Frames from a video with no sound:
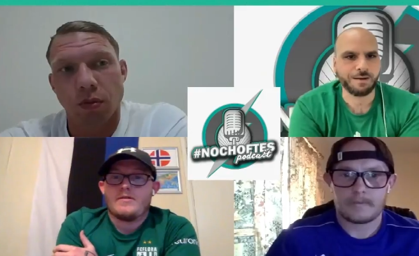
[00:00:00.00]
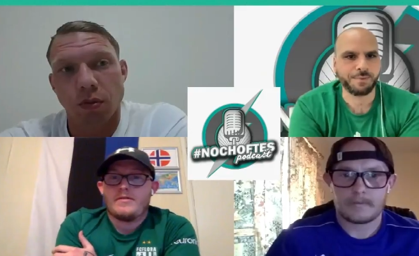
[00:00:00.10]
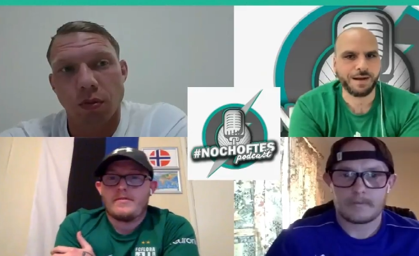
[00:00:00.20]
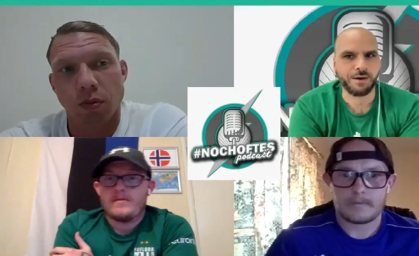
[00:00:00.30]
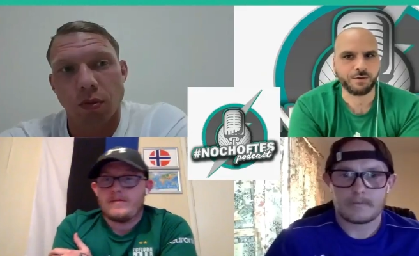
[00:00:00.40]

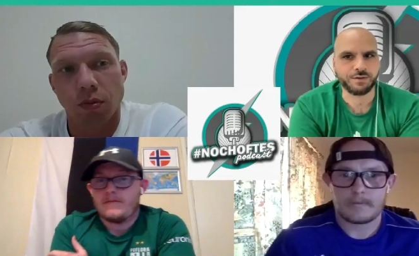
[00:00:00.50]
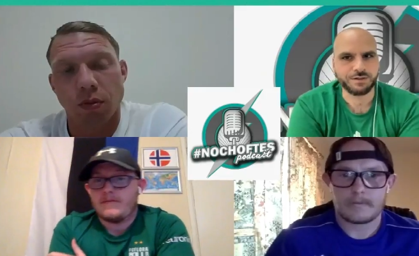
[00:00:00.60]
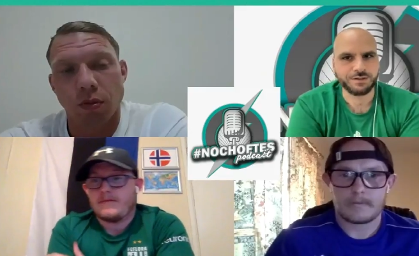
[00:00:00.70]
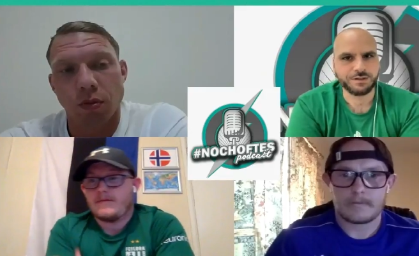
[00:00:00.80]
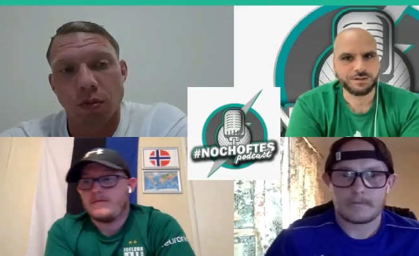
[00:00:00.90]
Speaker 1: about
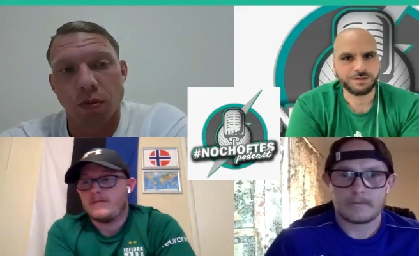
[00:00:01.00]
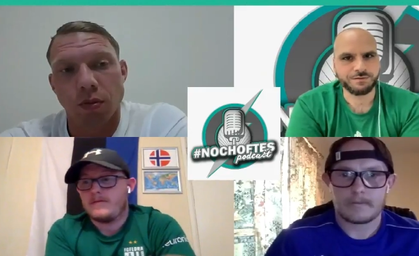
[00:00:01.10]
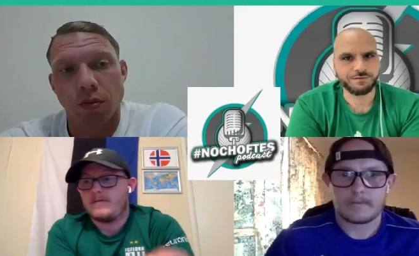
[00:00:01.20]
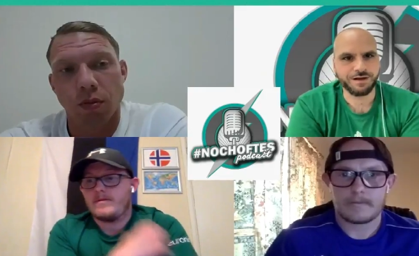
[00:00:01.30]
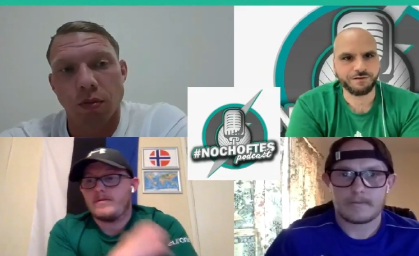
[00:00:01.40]

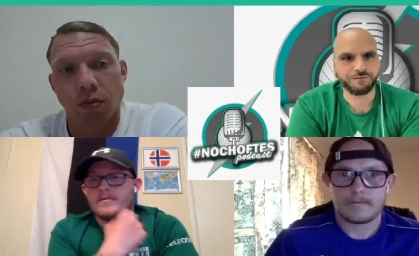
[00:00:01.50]
uh,